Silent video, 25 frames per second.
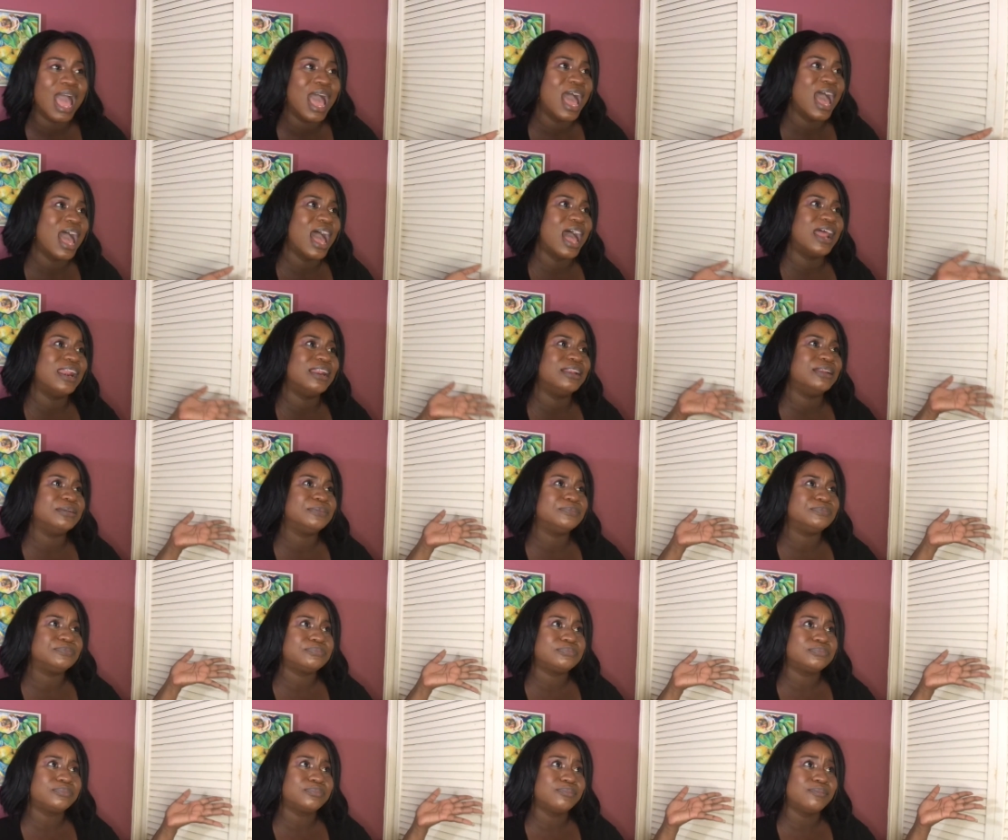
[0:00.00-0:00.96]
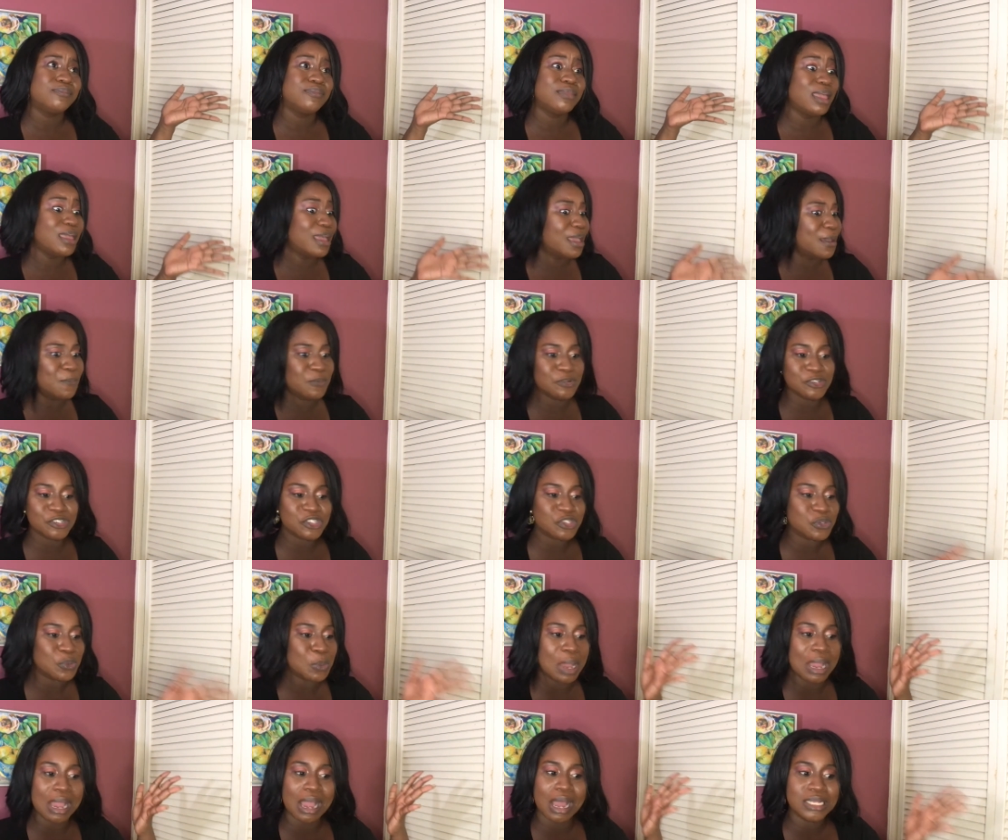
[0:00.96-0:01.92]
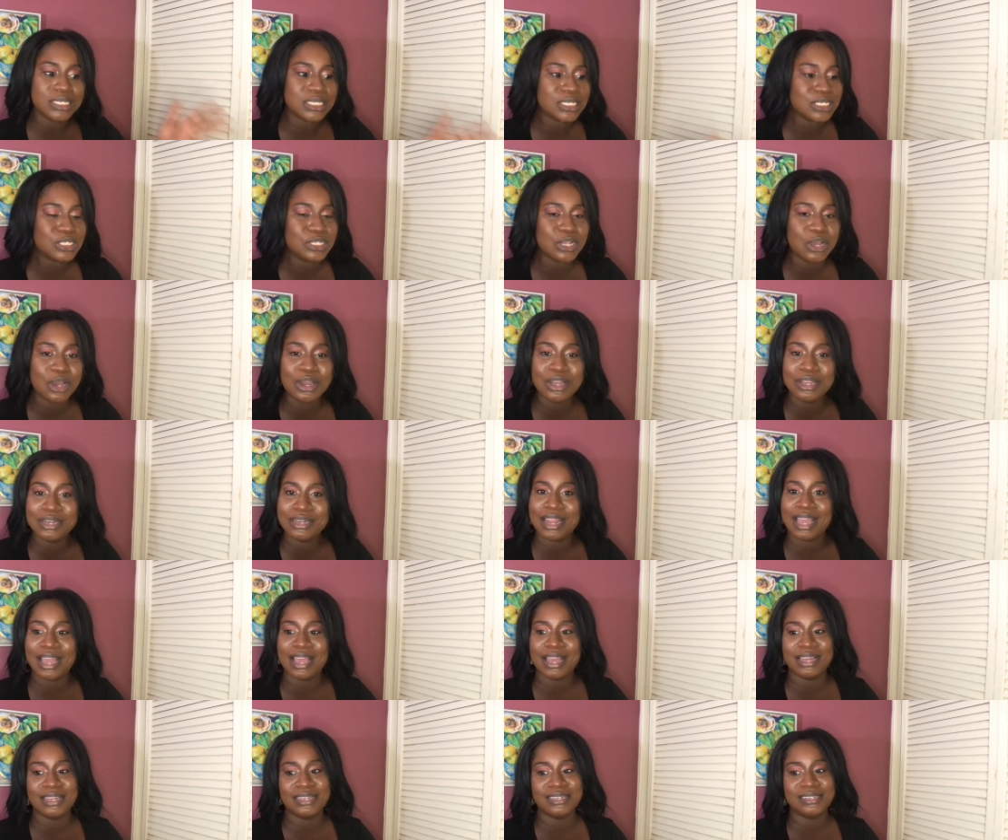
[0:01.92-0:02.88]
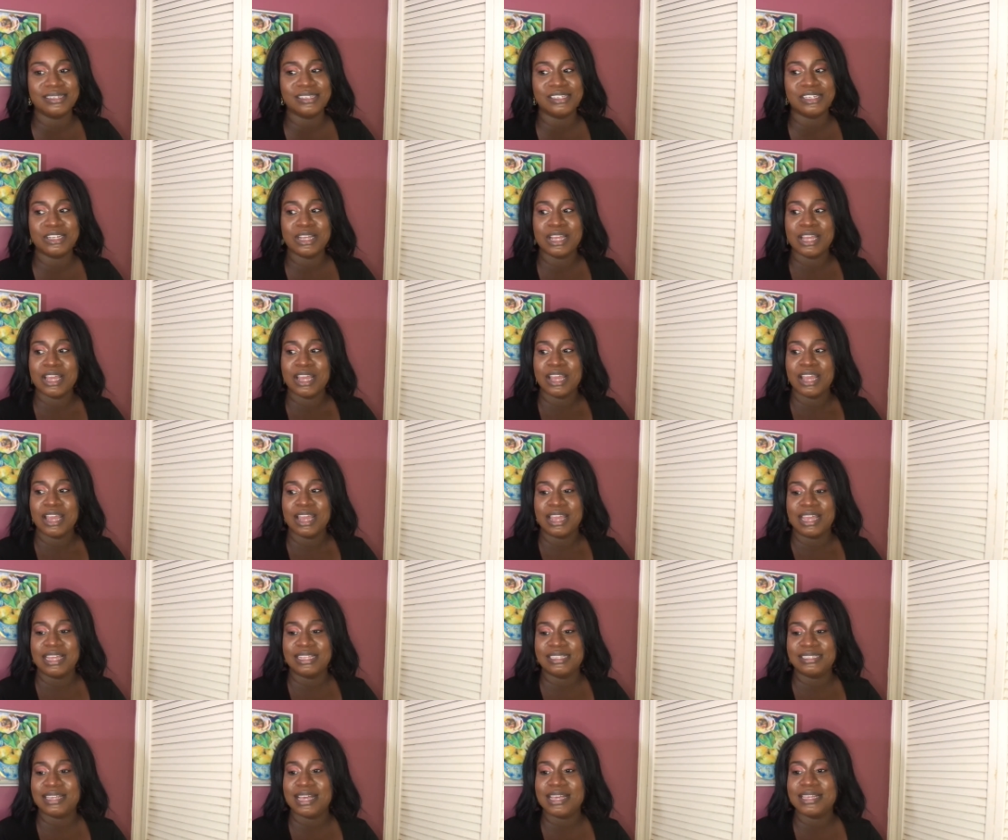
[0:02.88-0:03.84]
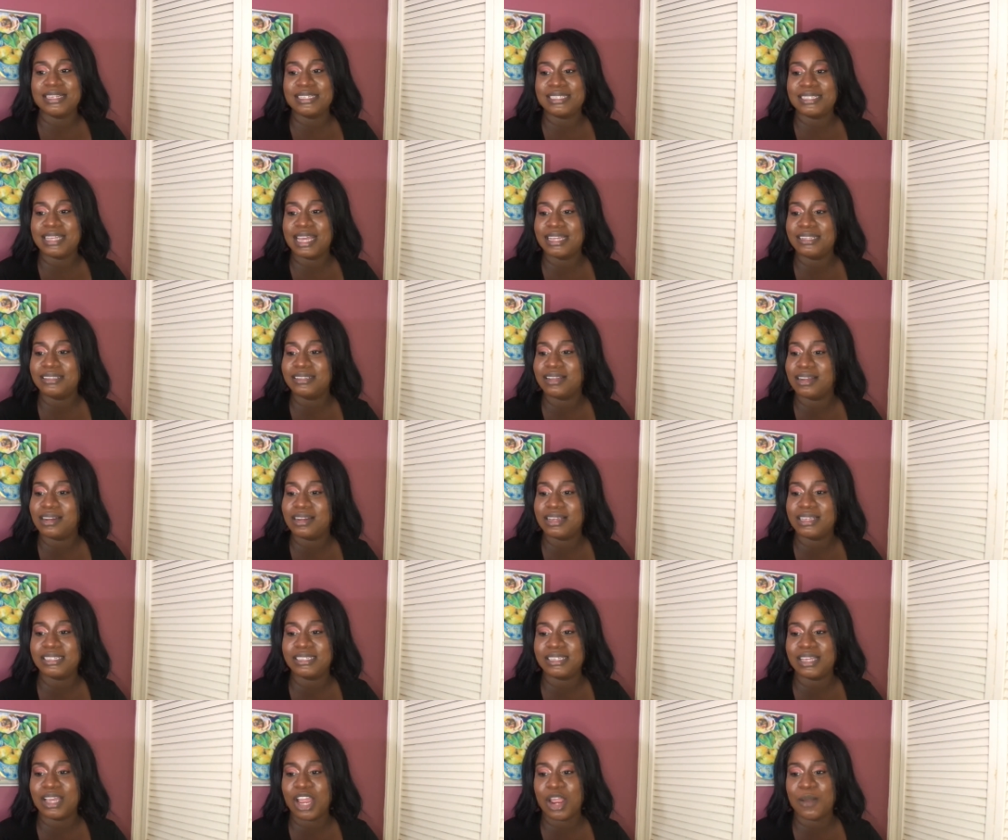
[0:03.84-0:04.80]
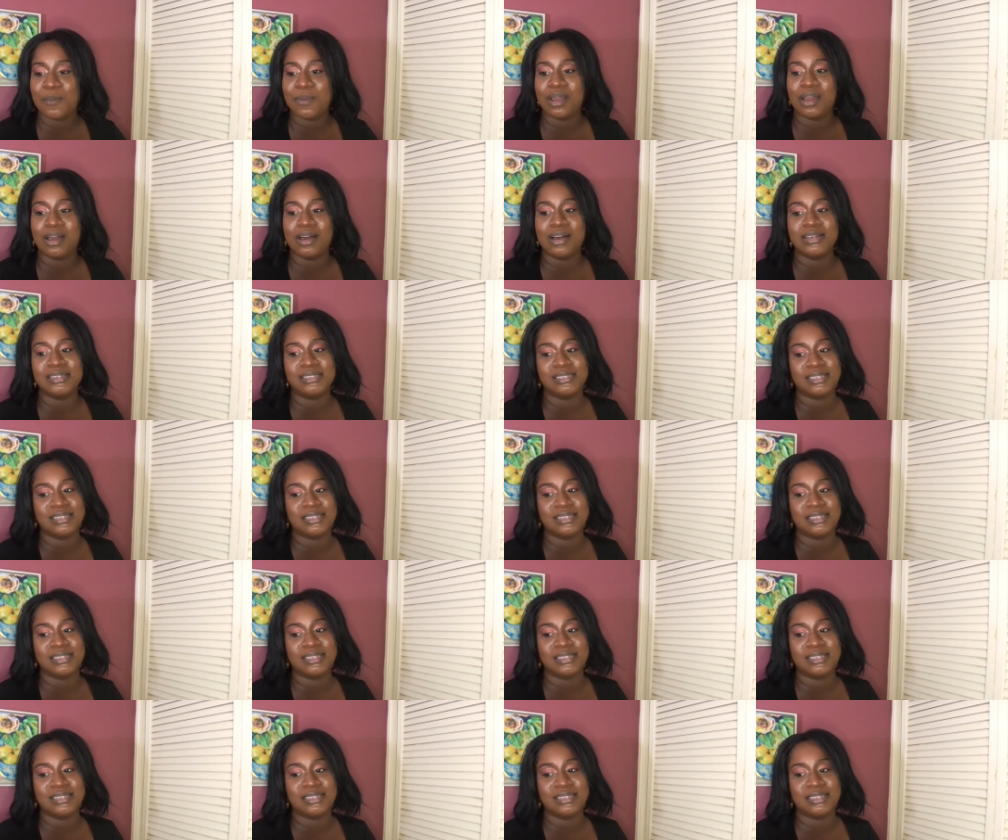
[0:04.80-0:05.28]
and I pushed through and got it done, and It says $10 here because